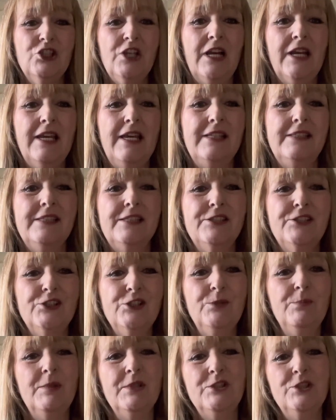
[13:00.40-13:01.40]
jacket is
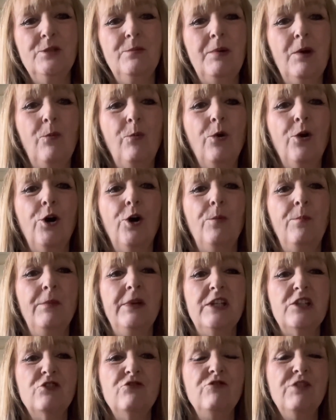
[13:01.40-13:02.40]
super duper warm.
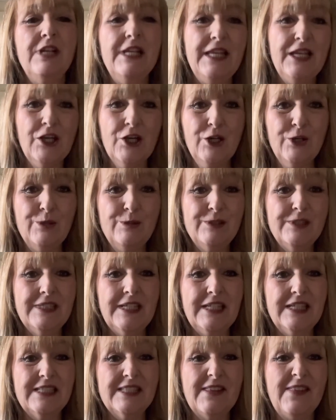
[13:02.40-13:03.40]
It's really
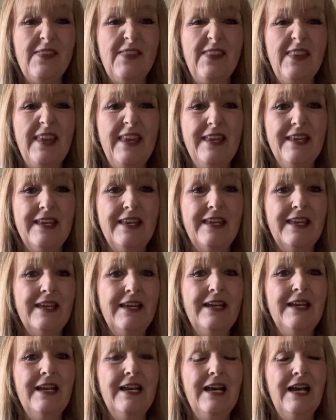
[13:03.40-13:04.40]
cosy. It's thick.
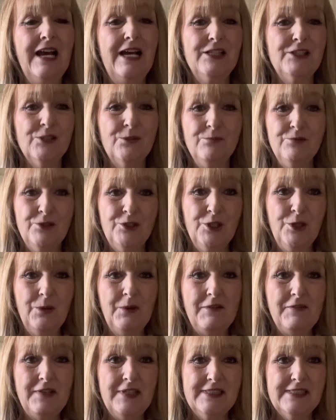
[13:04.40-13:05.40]
I don't know
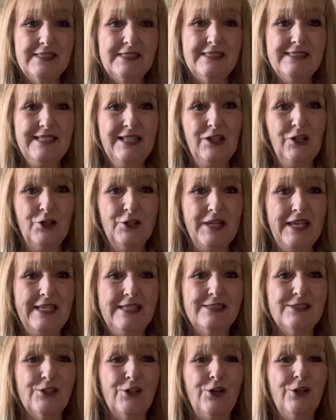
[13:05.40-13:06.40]
if it's still on
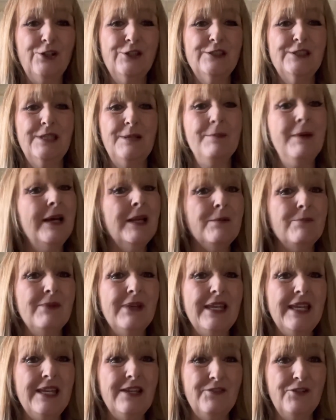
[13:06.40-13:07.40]
ASOS. It might
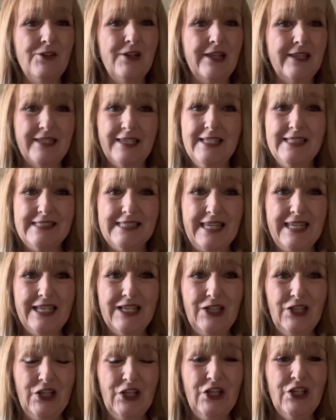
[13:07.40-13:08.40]
be. If you like it,
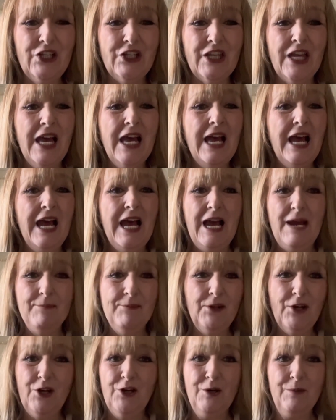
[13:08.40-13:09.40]
take a look.
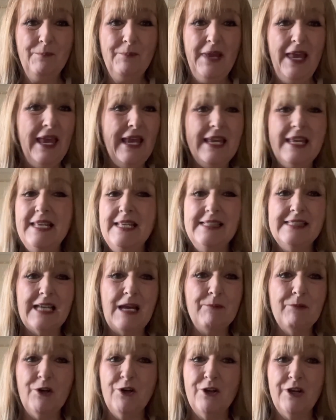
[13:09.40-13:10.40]
I'm not paid.
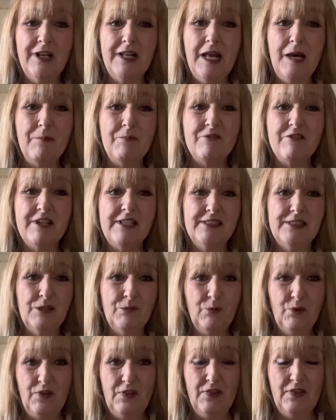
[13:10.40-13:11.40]
I'm not
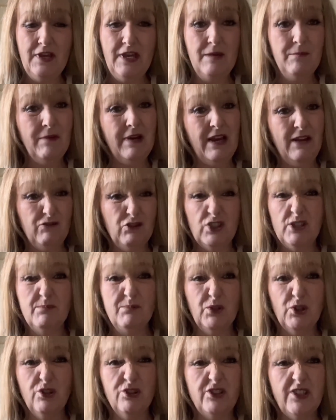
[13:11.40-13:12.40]
collaborating with them. I've just
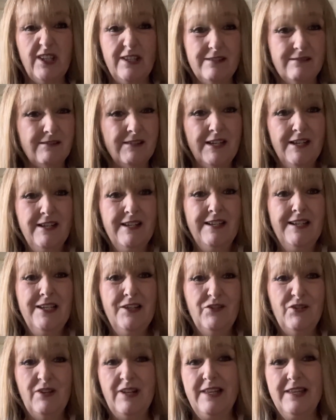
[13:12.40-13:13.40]
bought it and
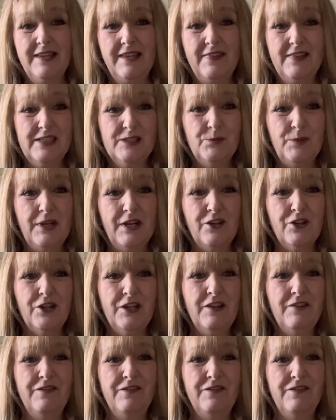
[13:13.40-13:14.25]
if you like it, that's where I got it